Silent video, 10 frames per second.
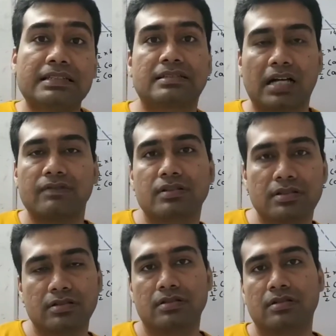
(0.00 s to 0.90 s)
is covered?
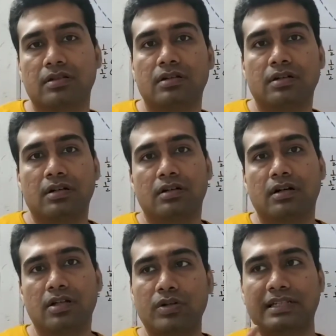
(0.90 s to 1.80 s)

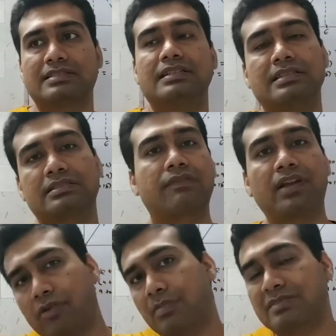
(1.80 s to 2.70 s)
Now distance is
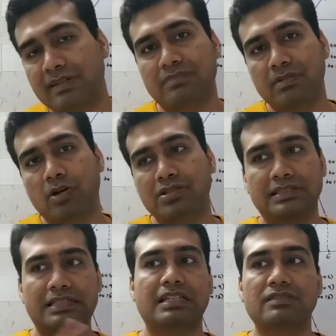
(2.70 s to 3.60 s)
different from displacement because in
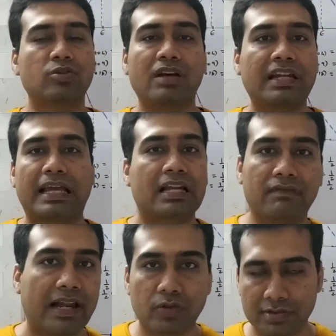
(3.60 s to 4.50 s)
distance we don't have any negative
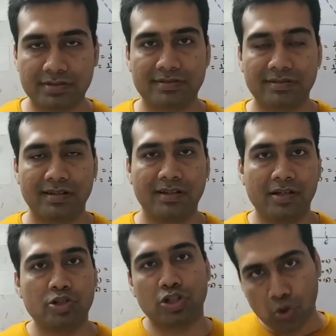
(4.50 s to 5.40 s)
values.
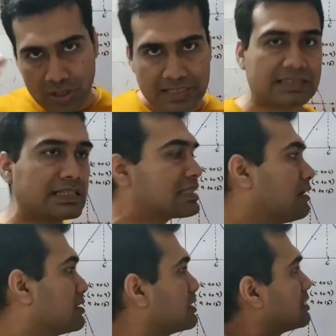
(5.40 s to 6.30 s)
So the total distance
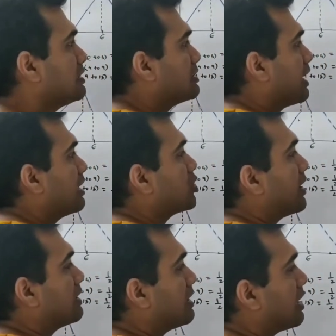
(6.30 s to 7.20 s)
covered is 10,
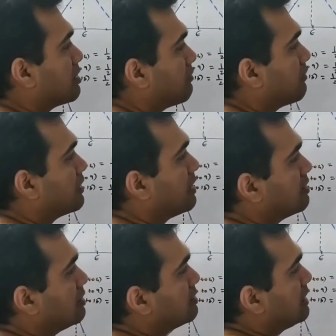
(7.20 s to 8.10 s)
20 and
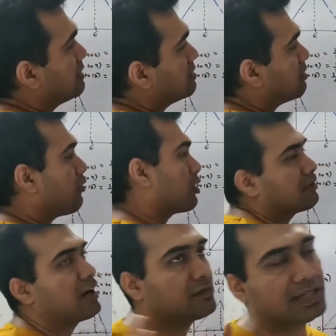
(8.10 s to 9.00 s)
15, that is
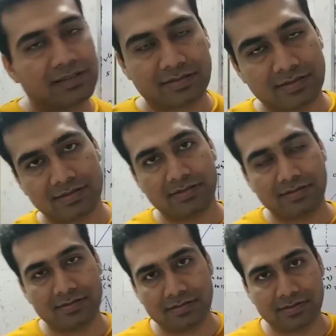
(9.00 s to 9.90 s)
45 meters
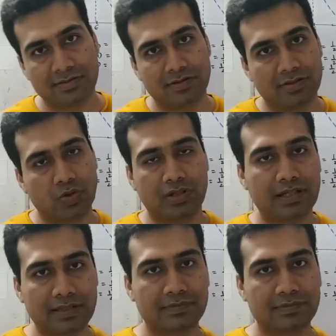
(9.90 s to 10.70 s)
totally.